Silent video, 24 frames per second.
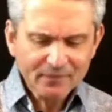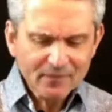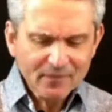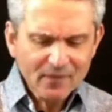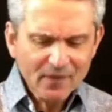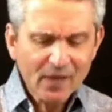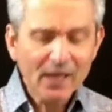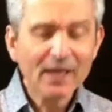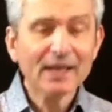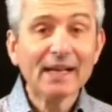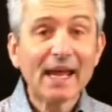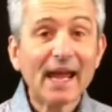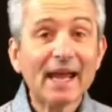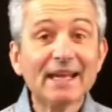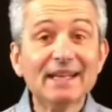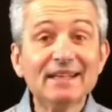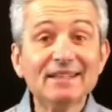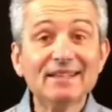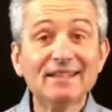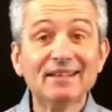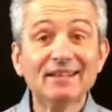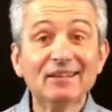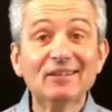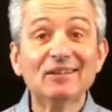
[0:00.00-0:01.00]
and
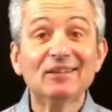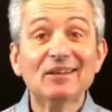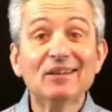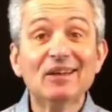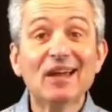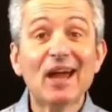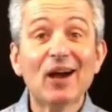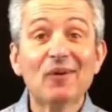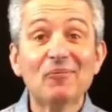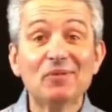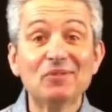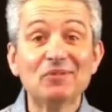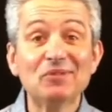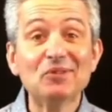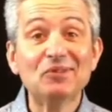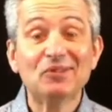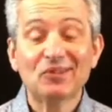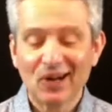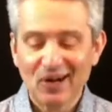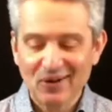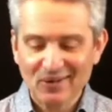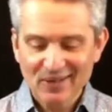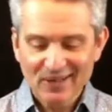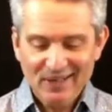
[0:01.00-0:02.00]
aiding and helping you
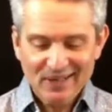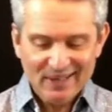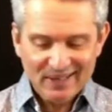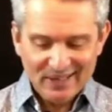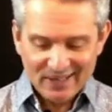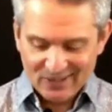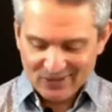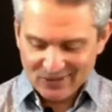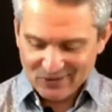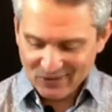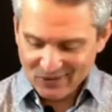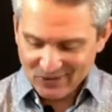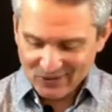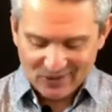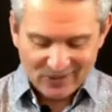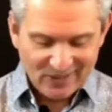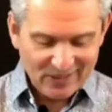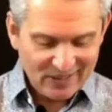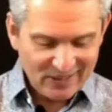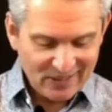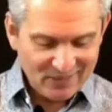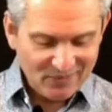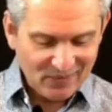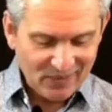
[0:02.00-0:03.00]
grow in your
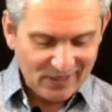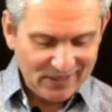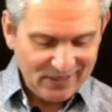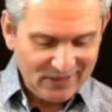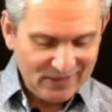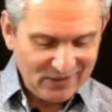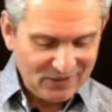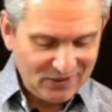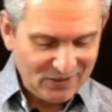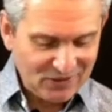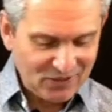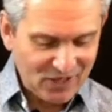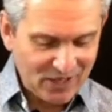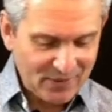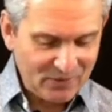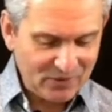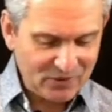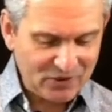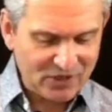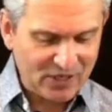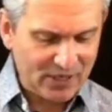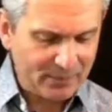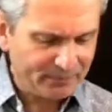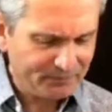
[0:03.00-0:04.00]
and my
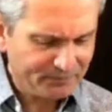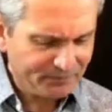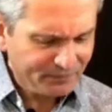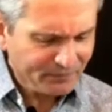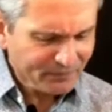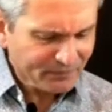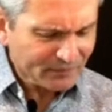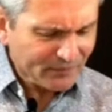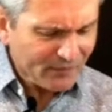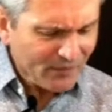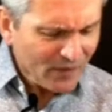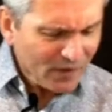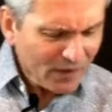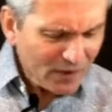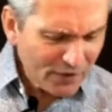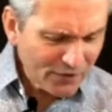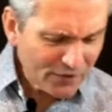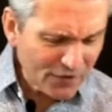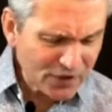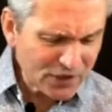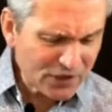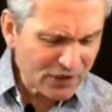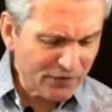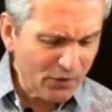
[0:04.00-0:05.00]
discipleship.
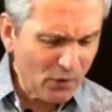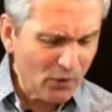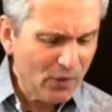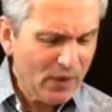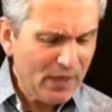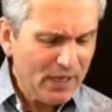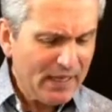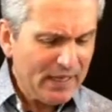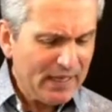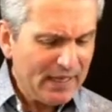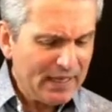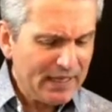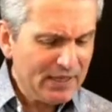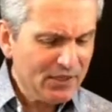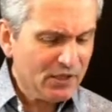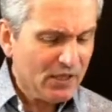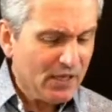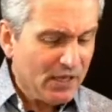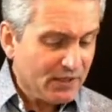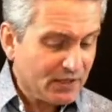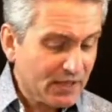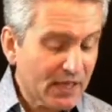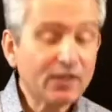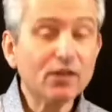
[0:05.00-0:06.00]
First of all, is
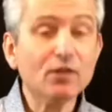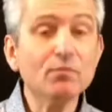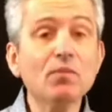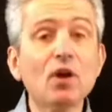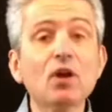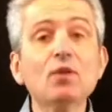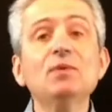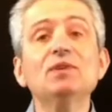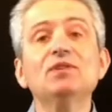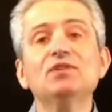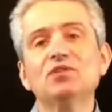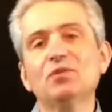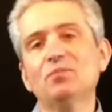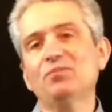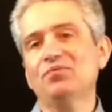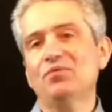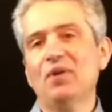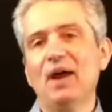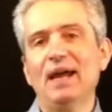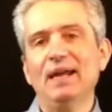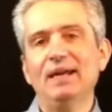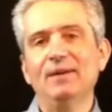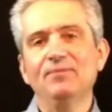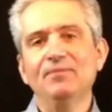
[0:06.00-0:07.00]
take a moment to
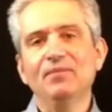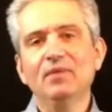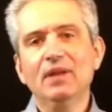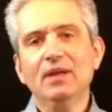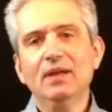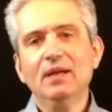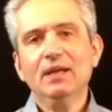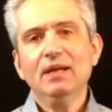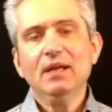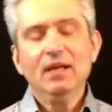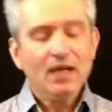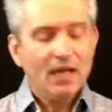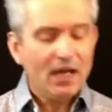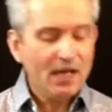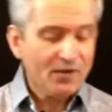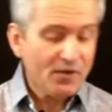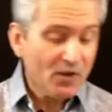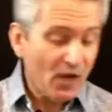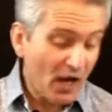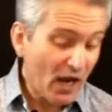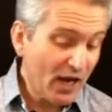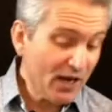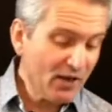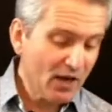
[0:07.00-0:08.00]
pray.
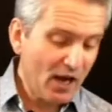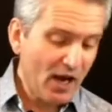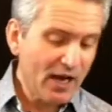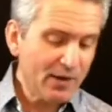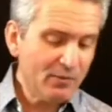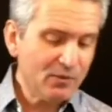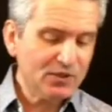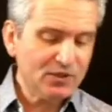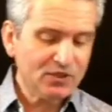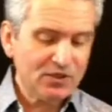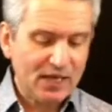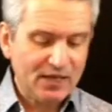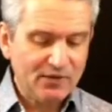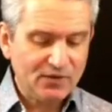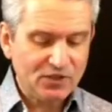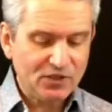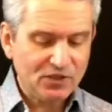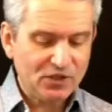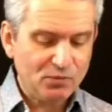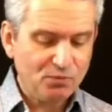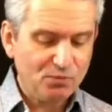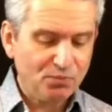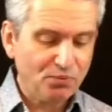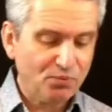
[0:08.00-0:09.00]
I would say this
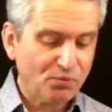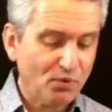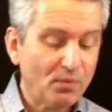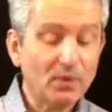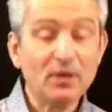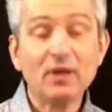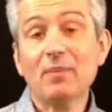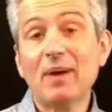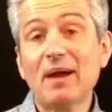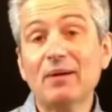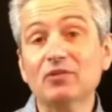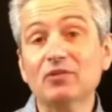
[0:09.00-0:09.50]
is probably about